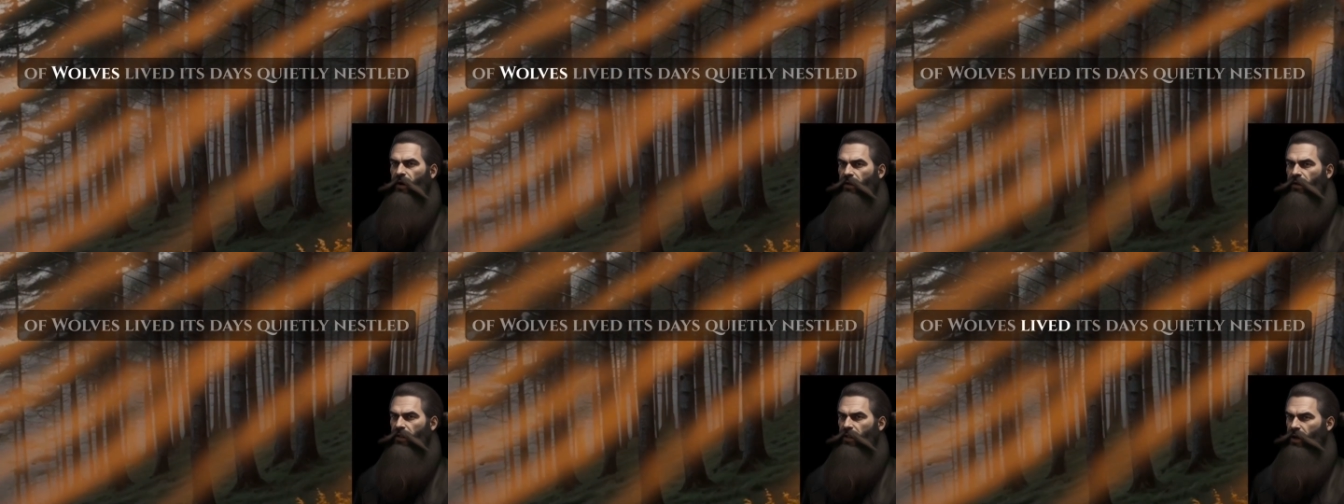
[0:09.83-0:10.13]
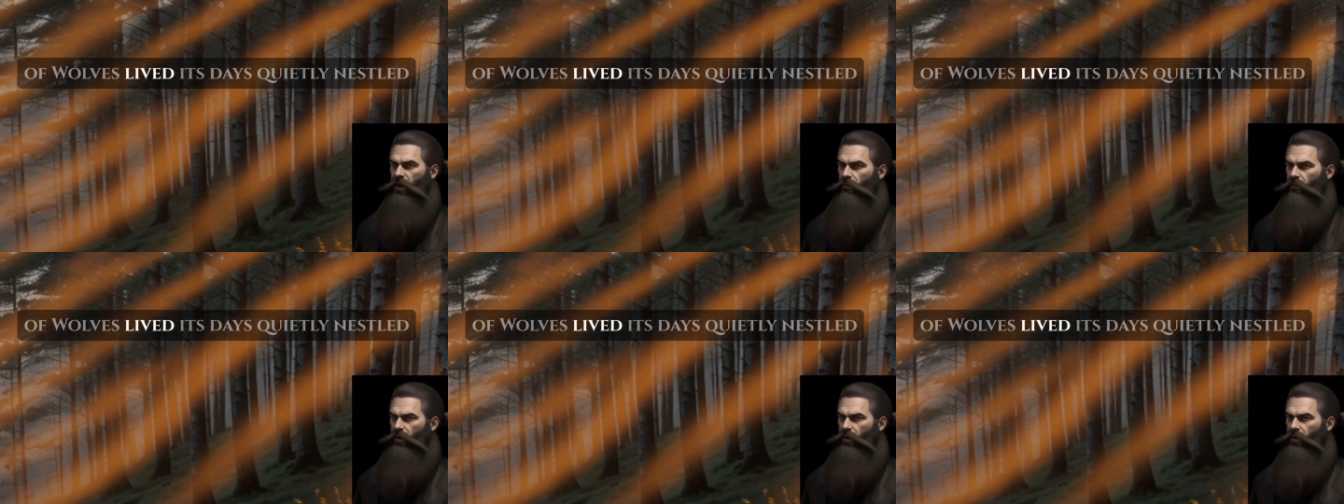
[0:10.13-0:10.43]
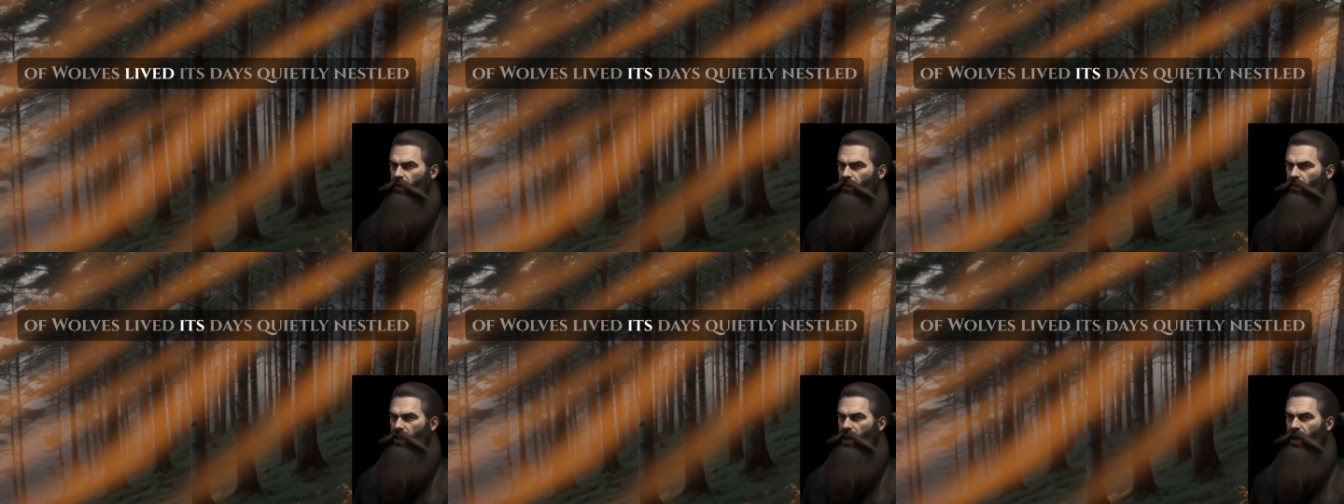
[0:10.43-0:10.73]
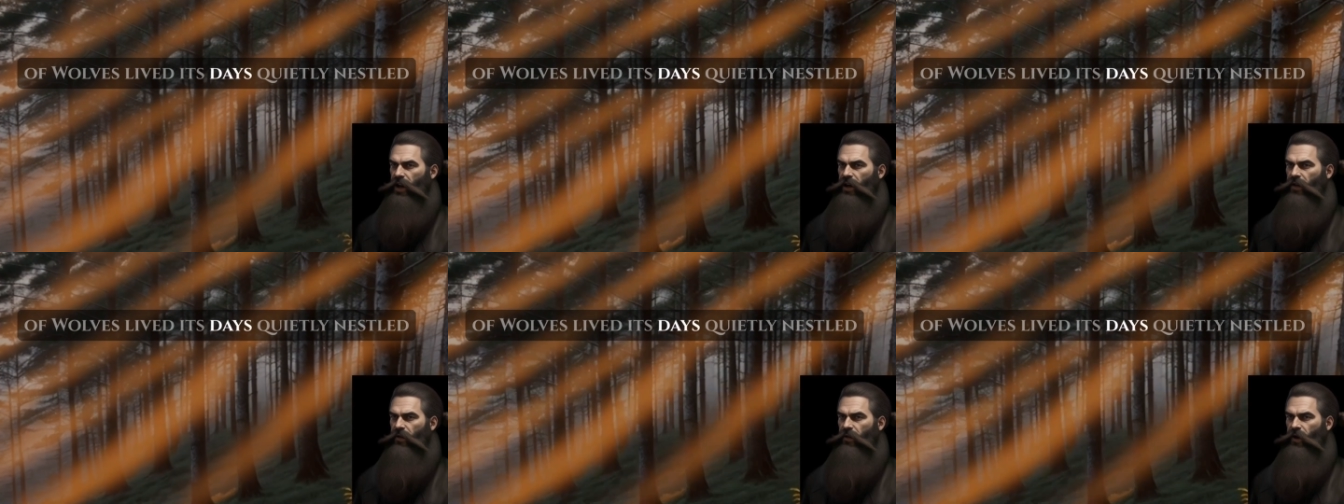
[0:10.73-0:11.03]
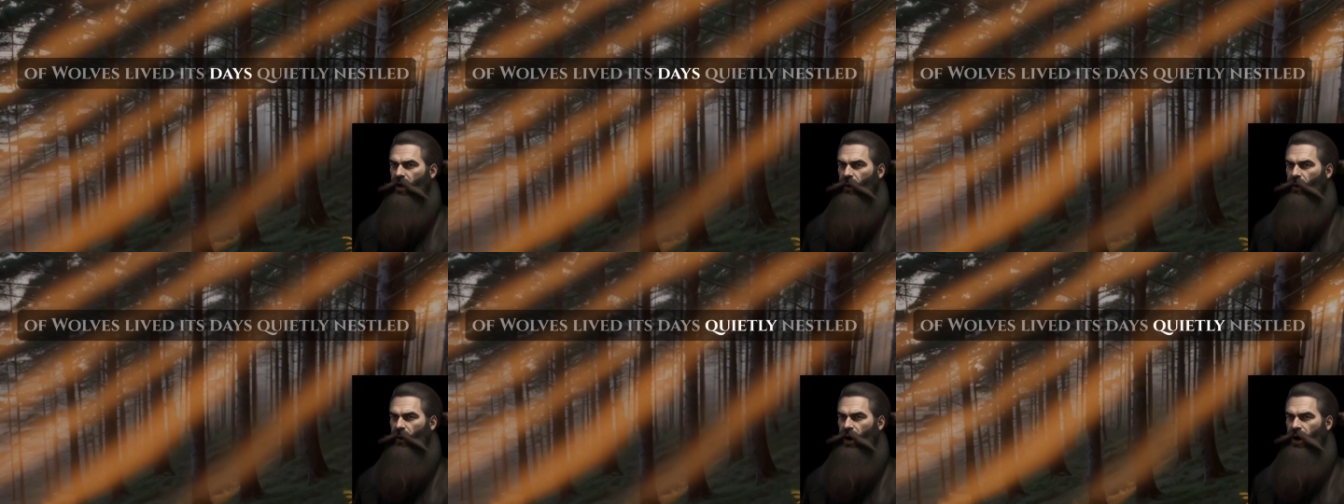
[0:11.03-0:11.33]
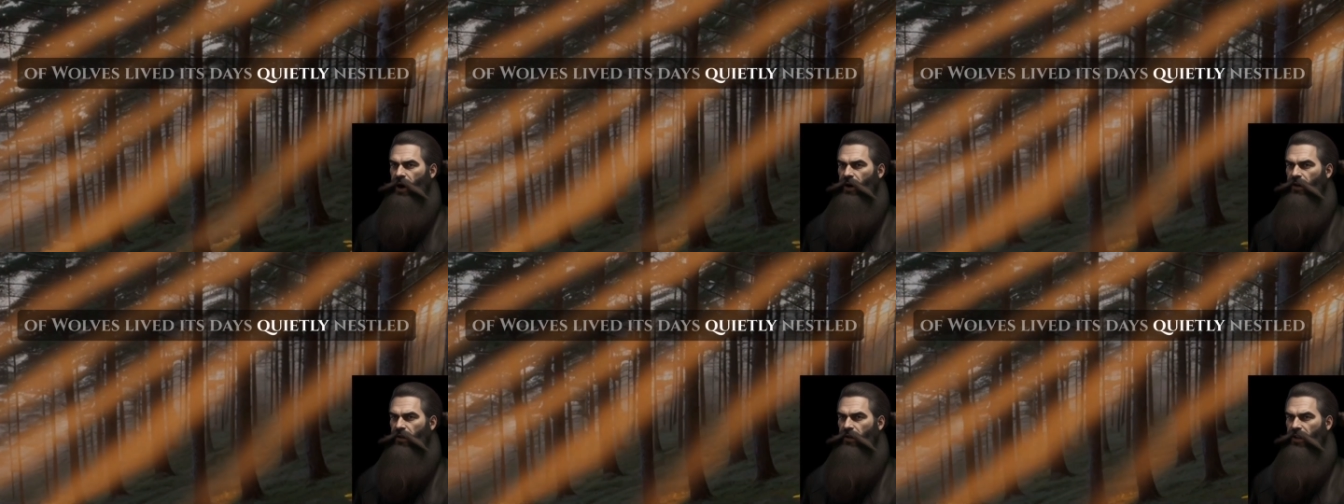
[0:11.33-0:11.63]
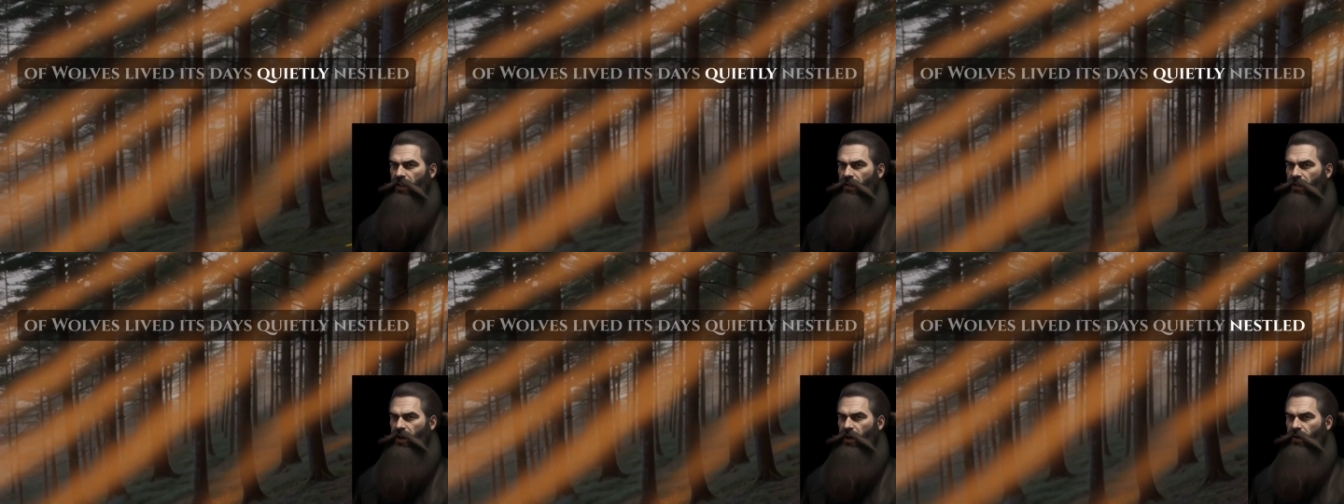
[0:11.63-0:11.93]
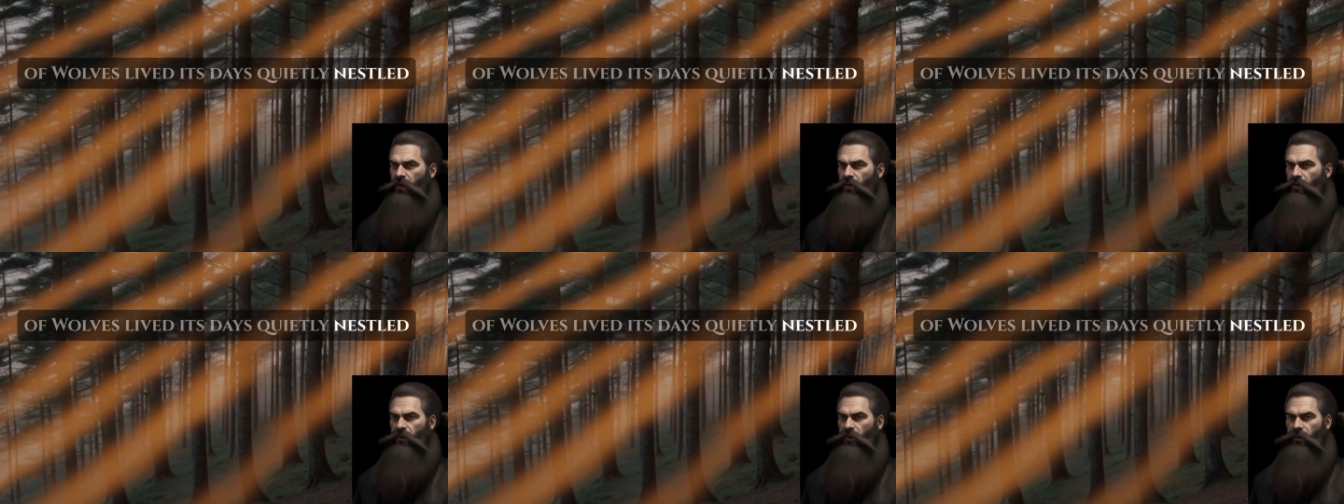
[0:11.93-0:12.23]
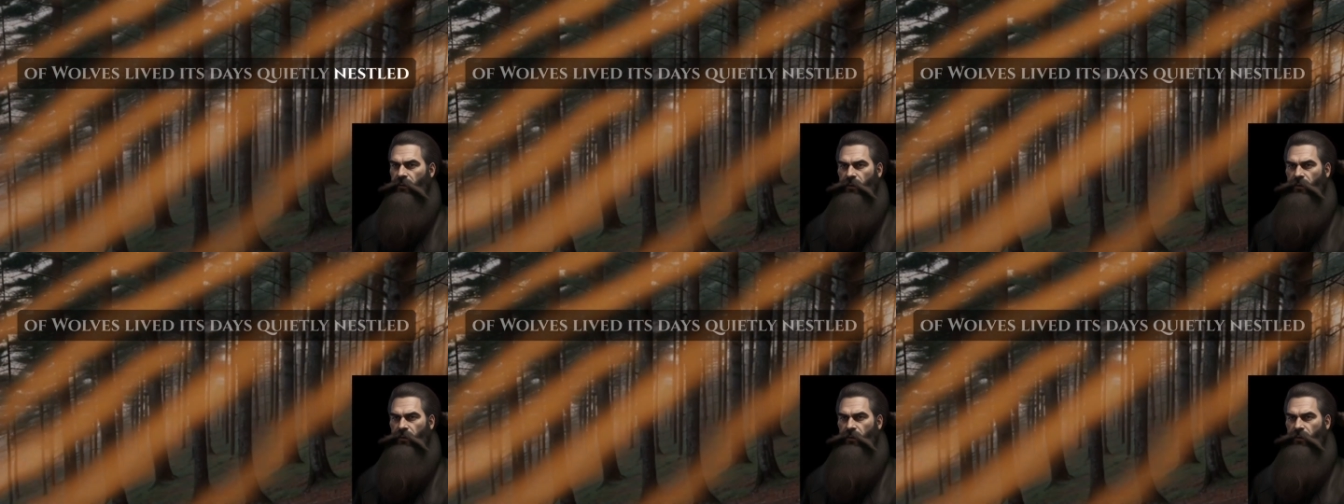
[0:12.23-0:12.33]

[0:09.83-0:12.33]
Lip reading: lived its days quietly nestled